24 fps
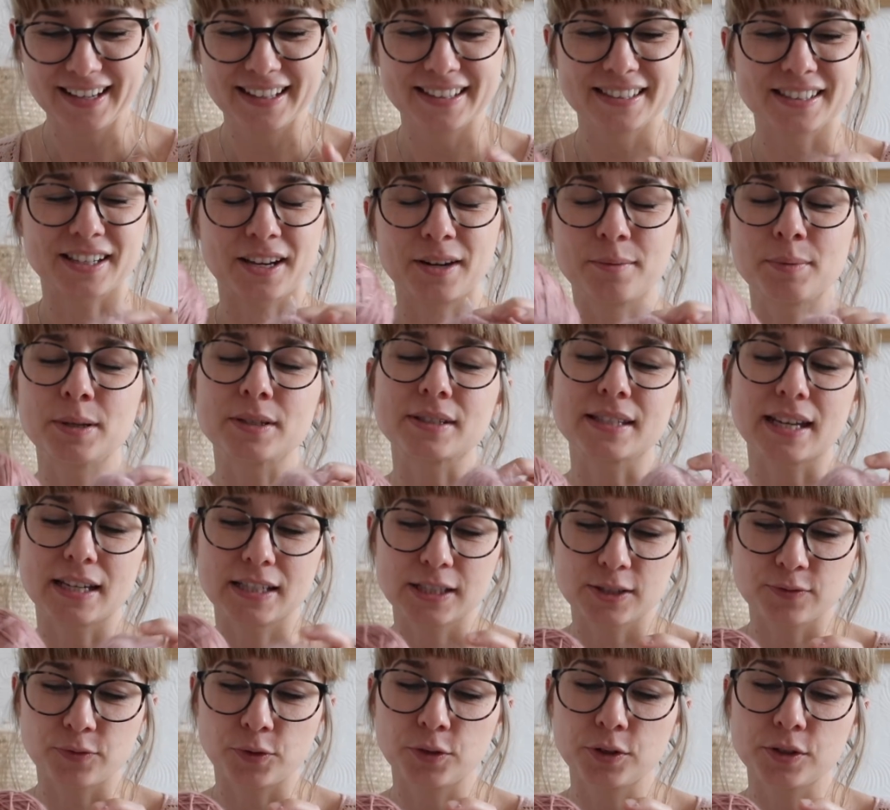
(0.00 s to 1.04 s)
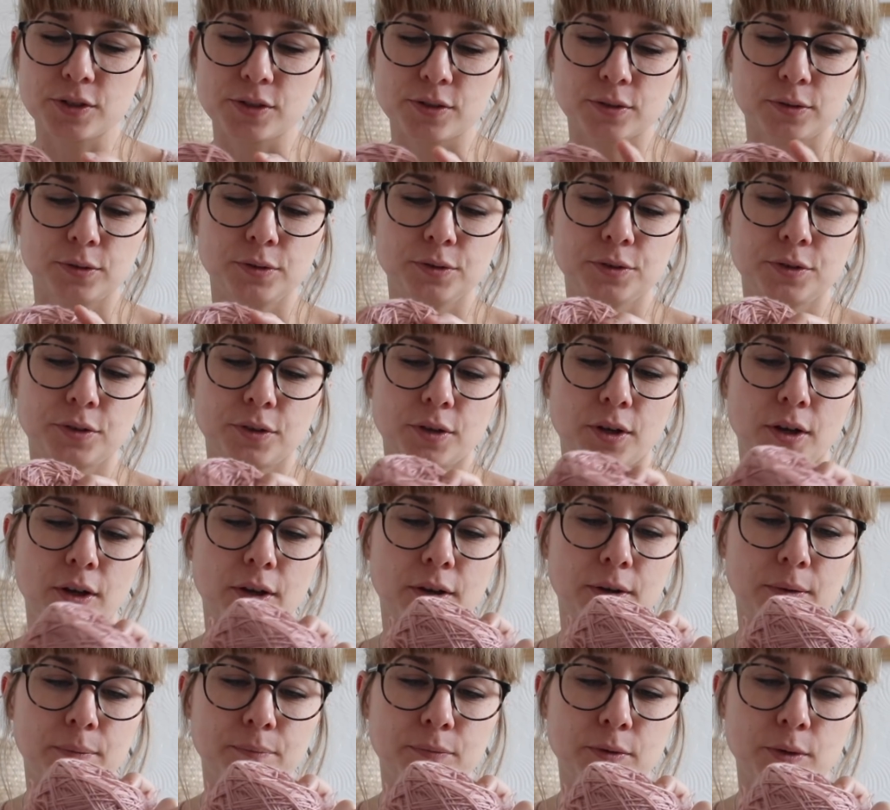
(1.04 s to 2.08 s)
It's going to be a size 4 years old
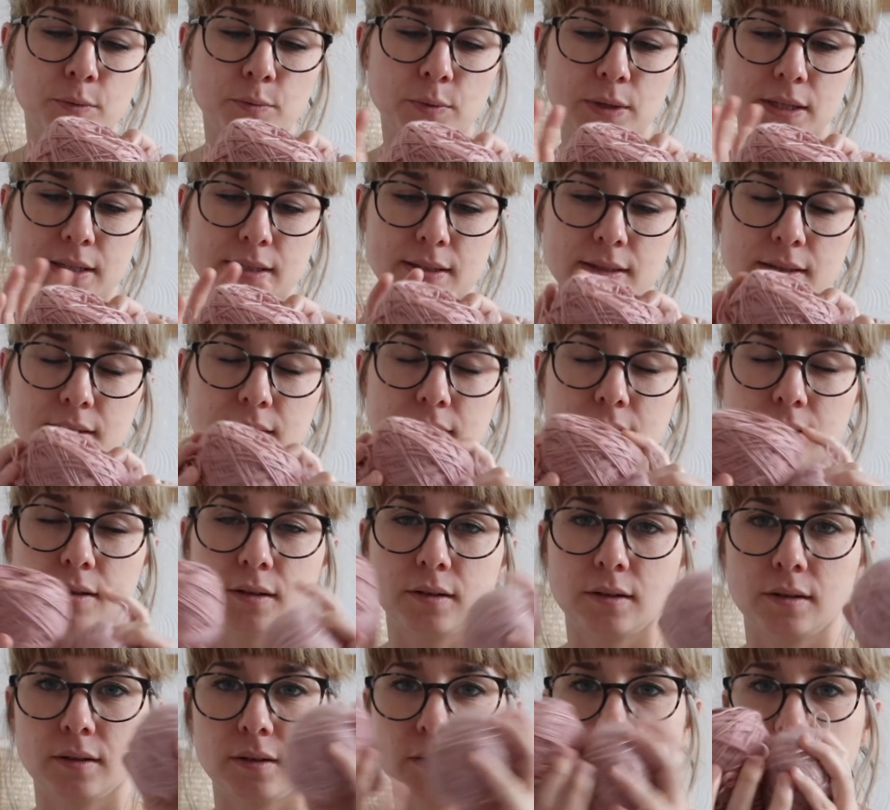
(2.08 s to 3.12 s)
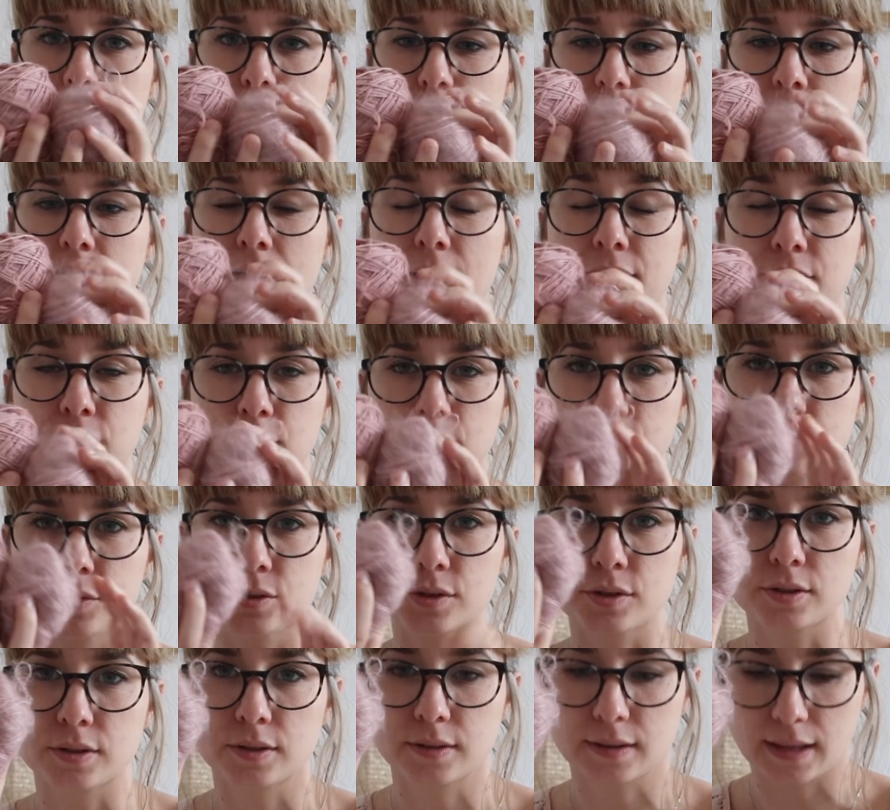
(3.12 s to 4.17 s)
with the
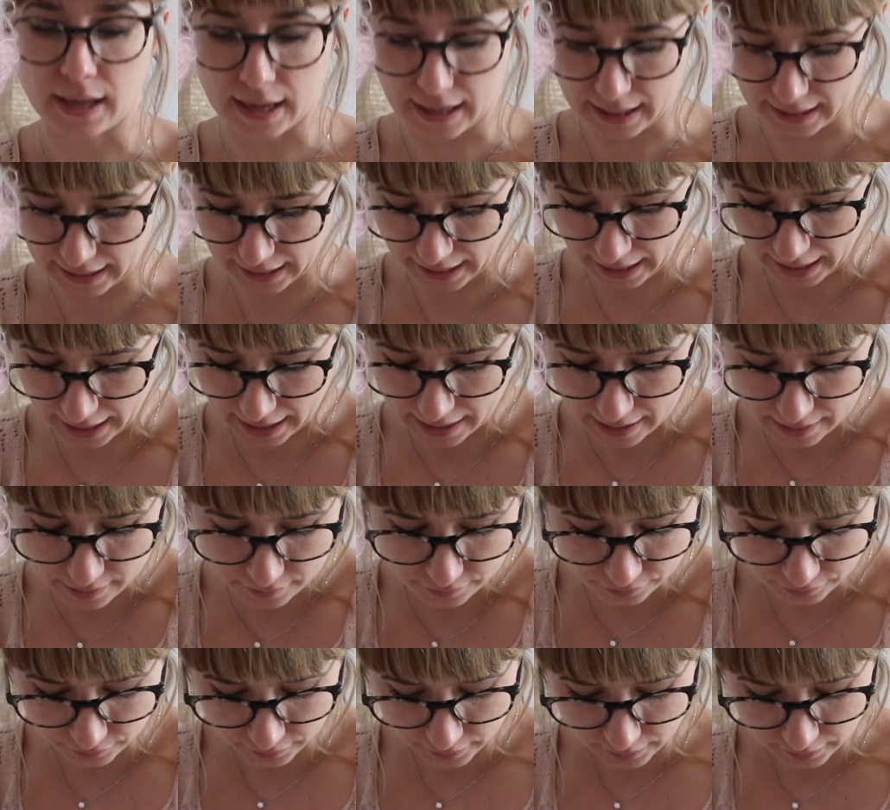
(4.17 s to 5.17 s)
leftovers that I have.